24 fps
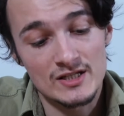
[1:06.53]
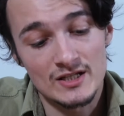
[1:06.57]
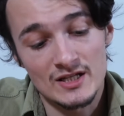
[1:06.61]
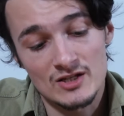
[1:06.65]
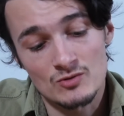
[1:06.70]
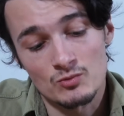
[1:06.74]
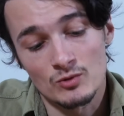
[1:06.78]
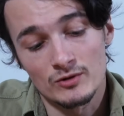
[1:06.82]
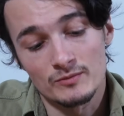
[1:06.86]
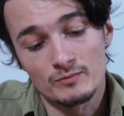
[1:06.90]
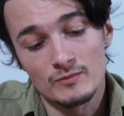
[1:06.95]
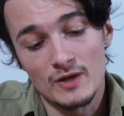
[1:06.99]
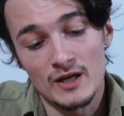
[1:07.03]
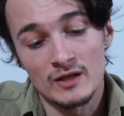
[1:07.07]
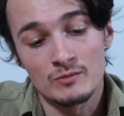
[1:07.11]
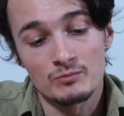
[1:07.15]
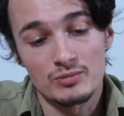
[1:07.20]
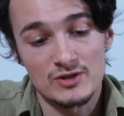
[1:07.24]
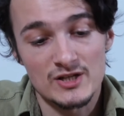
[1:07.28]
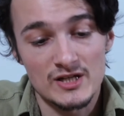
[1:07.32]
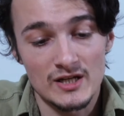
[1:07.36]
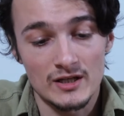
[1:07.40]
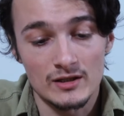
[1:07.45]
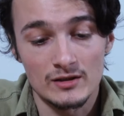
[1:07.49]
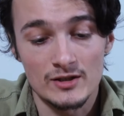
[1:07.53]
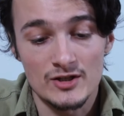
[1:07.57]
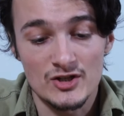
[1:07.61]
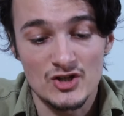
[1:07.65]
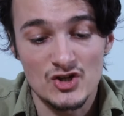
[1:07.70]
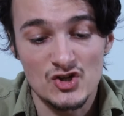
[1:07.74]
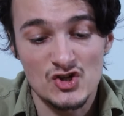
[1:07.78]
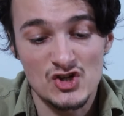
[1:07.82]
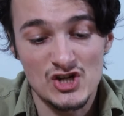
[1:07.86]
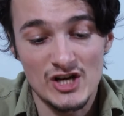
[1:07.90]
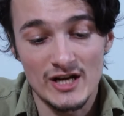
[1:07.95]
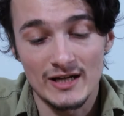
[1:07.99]
This one in particular is a
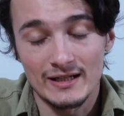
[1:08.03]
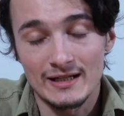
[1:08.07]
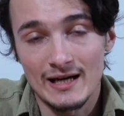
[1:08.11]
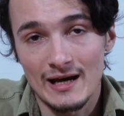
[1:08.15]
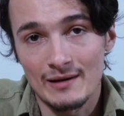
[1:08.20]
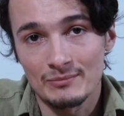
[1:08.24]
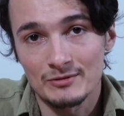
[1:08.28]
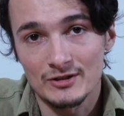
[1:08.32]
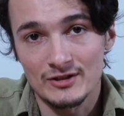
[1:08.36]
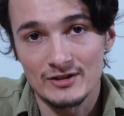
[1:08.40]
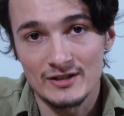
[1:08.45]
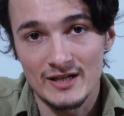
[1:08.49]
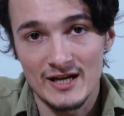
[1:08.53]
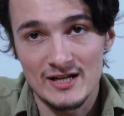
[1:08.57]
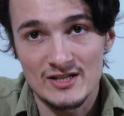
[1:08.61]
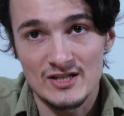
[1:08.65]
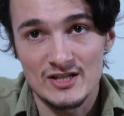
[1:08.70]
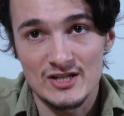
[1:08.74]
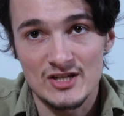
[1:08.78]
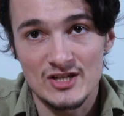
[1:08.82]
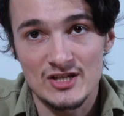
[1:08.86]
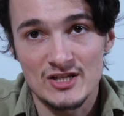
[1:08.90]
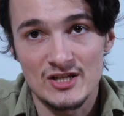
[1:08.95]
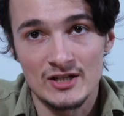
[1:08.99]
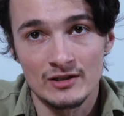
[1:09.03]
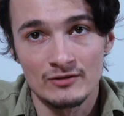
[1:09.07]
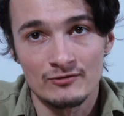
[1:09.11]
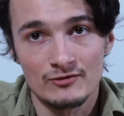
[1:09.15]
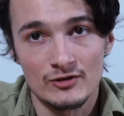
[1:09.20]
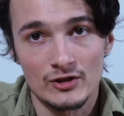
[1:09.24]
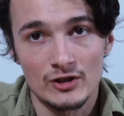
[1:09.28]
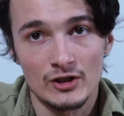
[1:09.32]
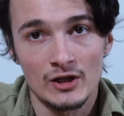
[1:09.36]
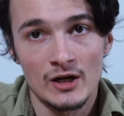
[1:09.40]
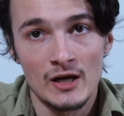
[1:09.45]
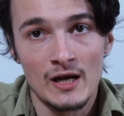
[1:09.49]
G adapter. It has the
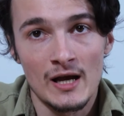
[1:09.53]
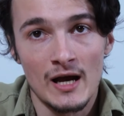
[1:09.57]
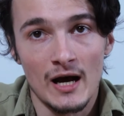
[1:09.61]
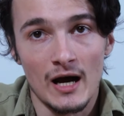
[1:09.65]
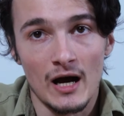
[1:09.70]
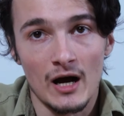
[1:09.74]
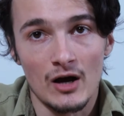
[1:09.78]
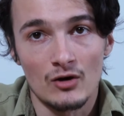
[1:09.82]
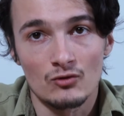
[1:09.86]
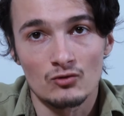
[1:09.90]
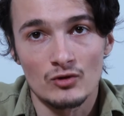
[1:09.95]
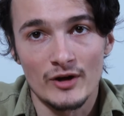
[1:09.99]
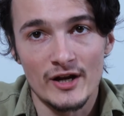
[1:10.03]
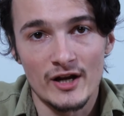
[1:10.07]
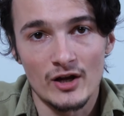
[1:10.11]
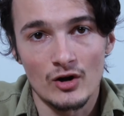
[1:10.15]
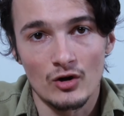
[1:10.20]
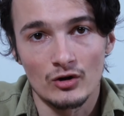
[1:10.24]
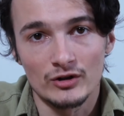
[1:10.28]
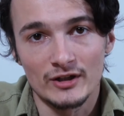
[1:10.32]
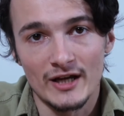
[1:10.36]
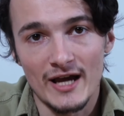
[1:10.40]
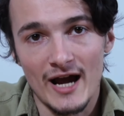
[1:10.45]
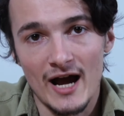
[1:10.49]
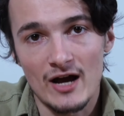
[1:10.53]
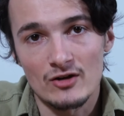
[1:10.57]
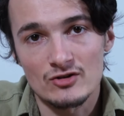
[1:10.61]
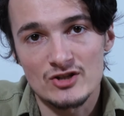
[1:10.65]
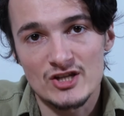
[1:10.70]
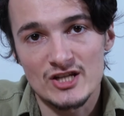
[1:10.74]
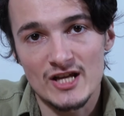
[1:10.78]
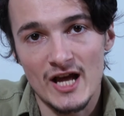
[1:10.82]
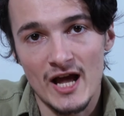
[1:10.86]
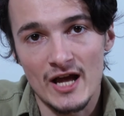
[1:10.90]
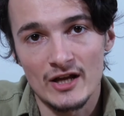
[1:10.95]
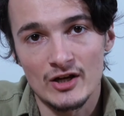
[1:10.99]
silver ring on the
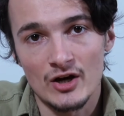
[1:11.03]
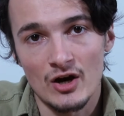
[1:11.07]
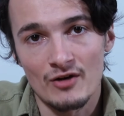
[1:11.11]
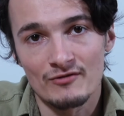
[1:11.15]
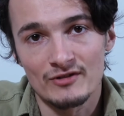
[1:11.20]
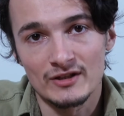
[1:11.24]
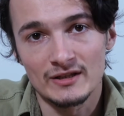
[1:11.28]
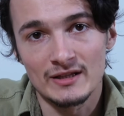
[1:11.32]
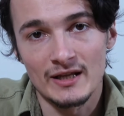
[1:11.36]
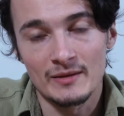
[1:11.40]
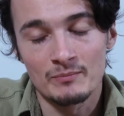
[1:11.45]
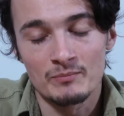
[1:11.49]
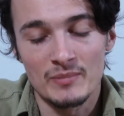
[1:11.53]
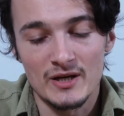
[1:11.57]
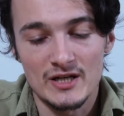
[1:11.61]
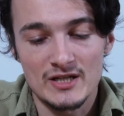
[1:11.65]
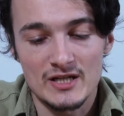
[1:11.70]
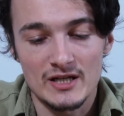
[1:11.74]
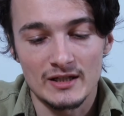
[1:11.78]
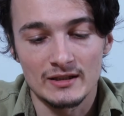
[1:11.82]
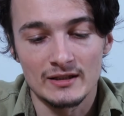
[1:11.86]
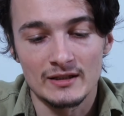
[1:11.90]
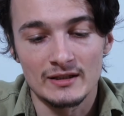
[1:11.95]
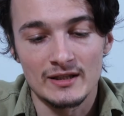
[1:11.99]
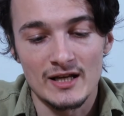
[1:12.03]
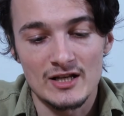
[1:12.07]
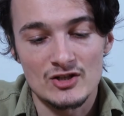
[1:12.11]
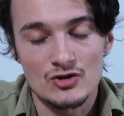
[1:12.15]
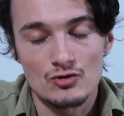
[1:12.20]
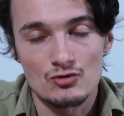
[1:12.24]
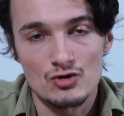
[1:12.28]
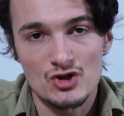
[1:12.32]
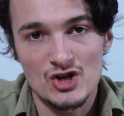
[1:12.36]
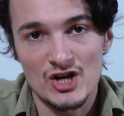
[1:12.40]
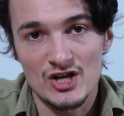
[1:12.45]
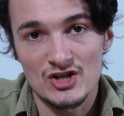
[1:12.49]
outside of it that basically lets
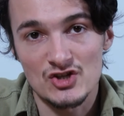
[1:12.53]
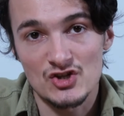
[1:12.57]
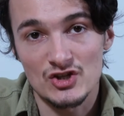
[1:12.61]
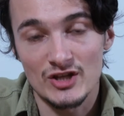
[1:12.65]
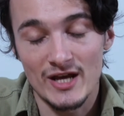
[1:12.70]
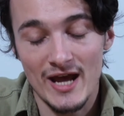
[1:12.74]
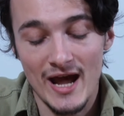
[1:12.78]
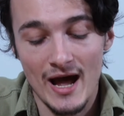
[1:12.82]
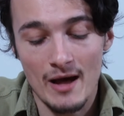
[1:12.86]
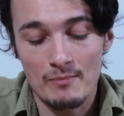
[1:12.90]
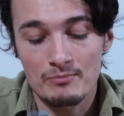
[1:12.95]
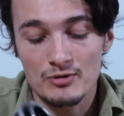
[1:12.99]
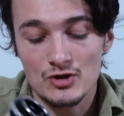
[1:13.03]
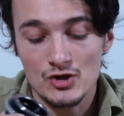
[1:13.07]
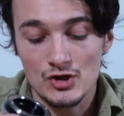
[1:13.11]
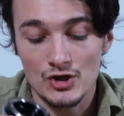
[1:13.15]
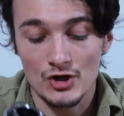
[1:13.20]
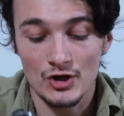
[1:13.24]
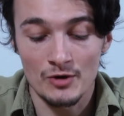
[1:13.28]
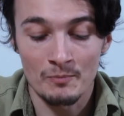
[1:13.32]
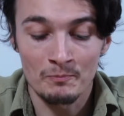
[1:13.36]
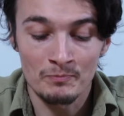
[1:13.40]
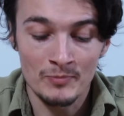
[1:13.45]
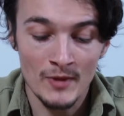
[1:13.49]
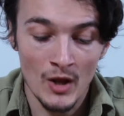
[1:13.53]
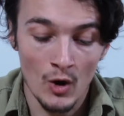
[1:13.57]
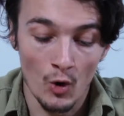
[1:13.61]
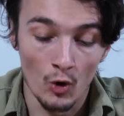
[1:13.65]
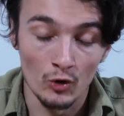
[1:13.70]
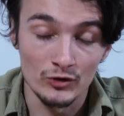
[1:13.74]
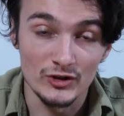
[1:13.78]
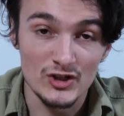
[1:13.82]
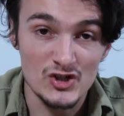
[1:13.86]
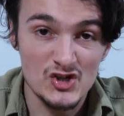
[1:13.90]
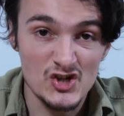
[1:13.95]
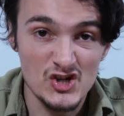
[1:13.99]
you change the aperture
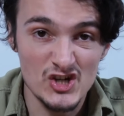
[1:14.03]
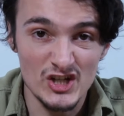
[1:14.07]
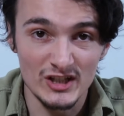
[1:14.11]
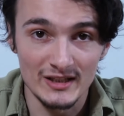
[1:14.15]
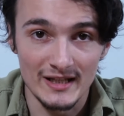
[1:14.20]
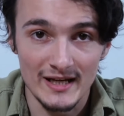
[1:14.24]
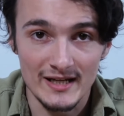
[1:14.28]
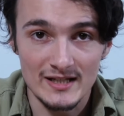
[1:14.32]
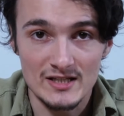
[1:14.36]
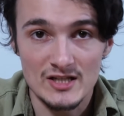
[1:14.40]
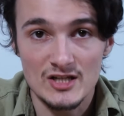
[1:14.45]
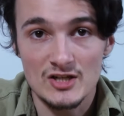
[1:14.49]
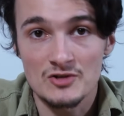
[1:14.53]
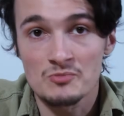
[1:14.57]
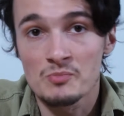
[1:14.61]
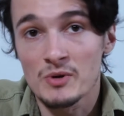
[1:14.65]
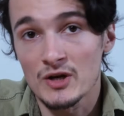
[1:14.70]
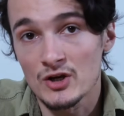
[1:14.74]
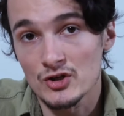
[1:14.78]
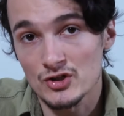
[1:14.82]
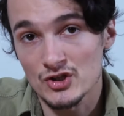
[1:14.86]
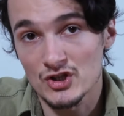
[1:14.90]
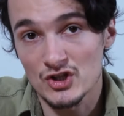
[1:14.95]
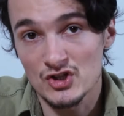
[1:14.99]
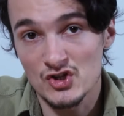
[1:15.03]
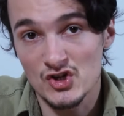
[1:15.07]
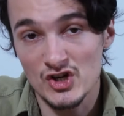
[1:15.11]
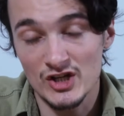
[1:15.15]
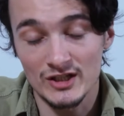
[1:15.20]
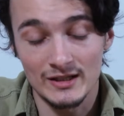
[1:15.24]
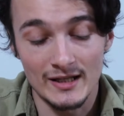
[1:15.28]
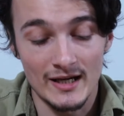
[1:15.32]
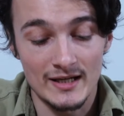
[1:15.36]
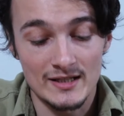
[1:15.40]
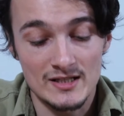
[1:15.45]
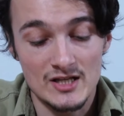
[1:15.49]
on the G lenses, because the G
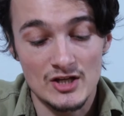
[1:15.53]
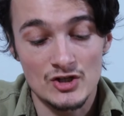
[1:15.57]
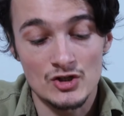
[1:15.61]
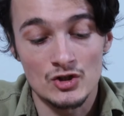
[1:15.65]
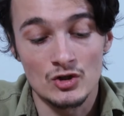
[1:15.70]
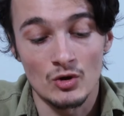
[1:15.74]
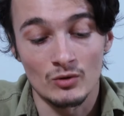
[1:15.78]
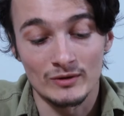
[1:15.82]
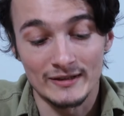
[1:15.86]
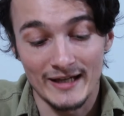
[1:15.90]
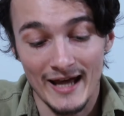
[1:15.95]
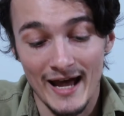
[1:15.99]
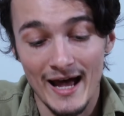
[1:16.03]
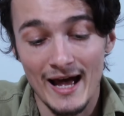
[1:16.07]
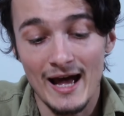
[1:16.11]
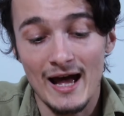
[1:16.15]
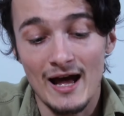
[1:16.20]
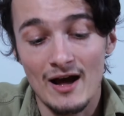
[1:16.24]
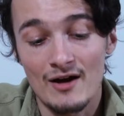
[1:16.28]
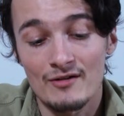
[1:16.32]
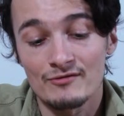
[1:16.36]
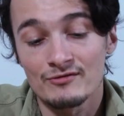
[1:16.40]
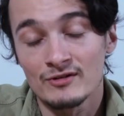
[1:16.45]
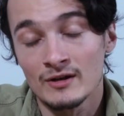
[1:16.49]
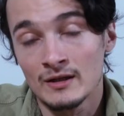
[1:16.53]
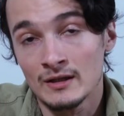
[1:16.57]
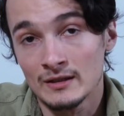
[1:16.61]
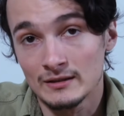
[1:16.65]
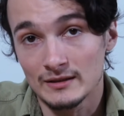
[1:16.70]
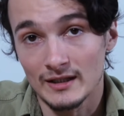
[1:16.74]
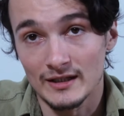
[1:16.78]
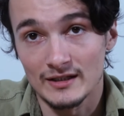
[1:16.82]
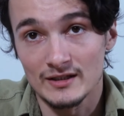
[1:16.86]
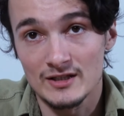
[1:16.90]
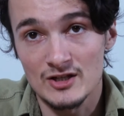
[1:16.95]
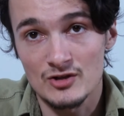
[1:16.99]
lenses don't have,
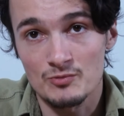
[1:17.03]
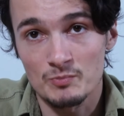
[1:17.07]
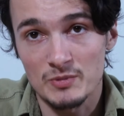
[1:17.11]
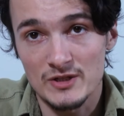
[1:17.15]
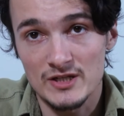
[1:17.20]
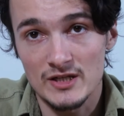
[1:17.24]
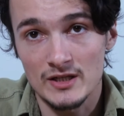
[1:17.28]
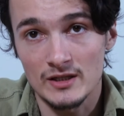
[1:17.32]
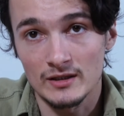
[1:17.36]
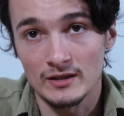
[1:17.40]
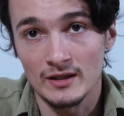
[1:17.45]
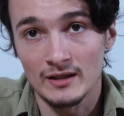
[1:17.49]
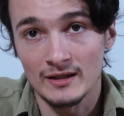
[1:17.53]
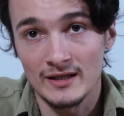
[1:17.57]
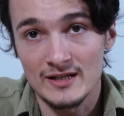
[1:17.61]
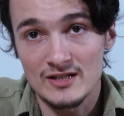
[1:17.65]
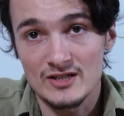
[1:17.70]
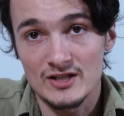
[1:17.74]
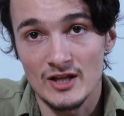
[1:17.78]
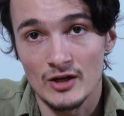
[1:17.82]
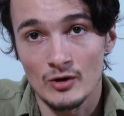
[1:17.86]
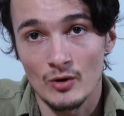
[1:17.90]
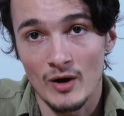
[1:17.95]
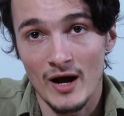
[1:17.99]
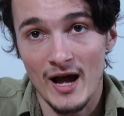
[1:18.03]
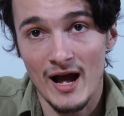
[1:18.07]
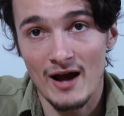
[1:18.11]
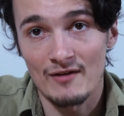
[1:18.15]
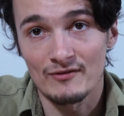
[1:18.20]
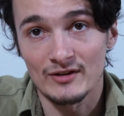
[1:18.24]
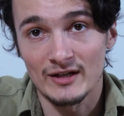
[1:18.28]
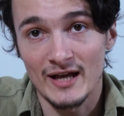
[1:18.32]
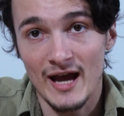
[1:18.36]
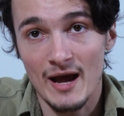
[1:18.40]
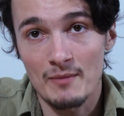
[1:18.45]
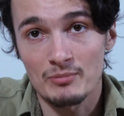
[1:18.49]
like this particular lens, they don't have
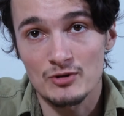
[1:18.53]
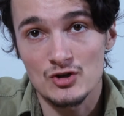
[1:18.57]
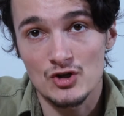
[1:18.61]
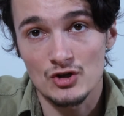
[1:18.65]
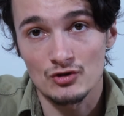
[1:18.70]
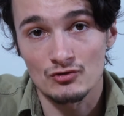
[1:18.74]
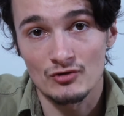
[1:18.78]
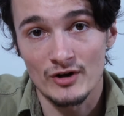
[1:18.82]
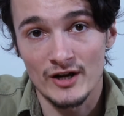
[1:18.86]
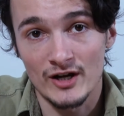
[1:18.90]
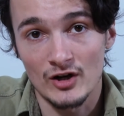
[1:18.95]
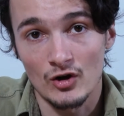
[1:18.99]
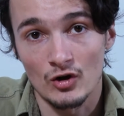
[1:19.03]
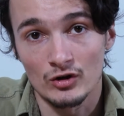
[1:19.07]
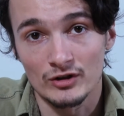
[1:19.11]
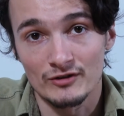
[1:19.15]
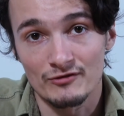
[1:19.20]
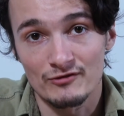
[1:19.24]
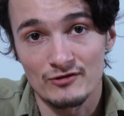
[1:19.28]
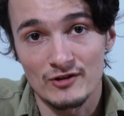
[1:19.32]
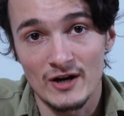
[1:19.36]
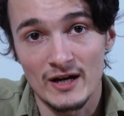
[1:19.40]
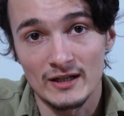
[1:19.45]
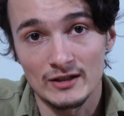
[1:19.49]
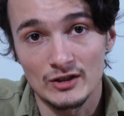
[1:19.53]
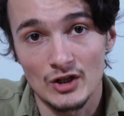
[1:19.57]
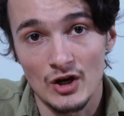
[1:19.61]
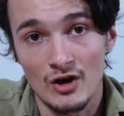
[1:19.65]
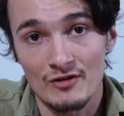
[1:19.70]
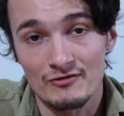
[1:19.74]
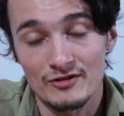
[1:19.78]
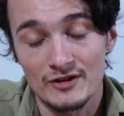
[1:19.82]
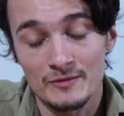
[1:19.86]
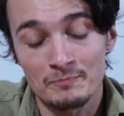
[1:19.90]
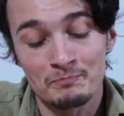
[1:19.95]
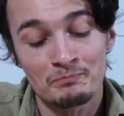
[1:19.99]
an aperture ring on the front
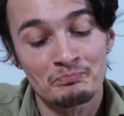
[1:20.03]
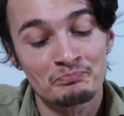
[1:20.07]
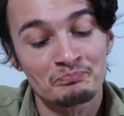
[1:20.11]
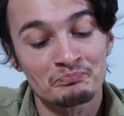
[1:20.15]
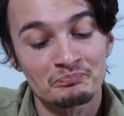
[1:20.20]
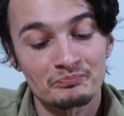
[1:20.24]
of it.